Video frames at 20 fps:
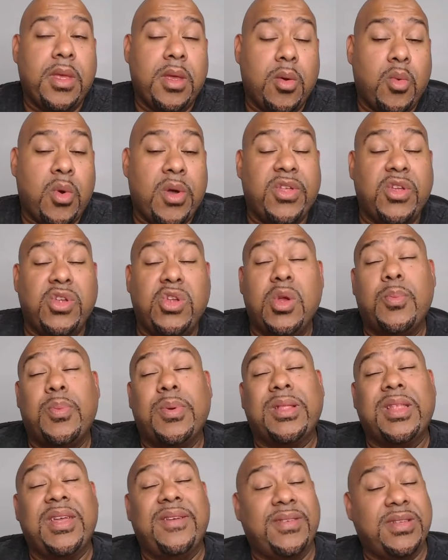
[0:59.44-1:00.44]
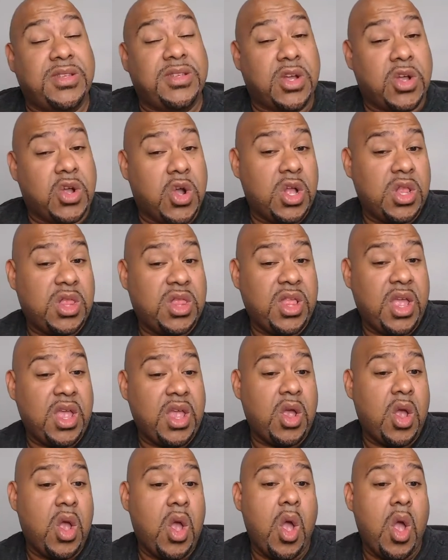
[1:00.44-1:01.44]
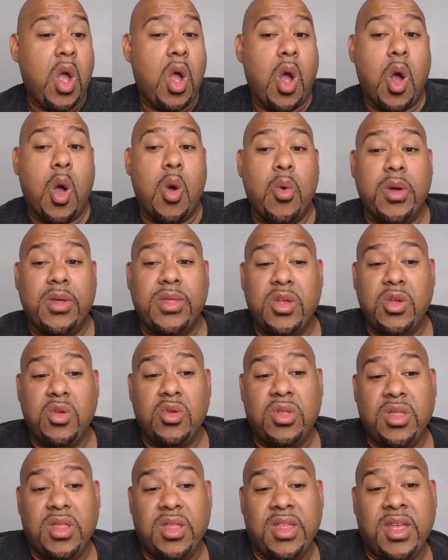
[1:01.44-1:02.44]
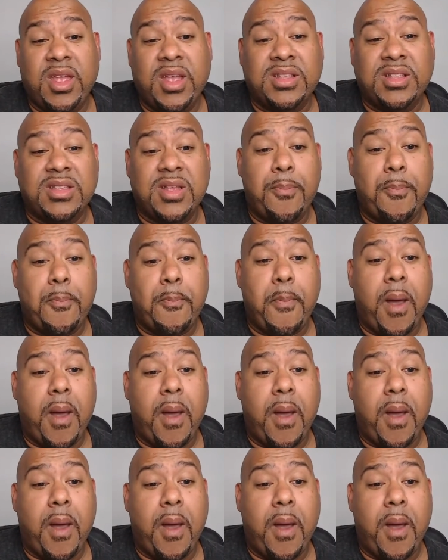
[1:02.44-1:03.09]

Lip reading: Whether you believe it's a good thing or whether you think it's a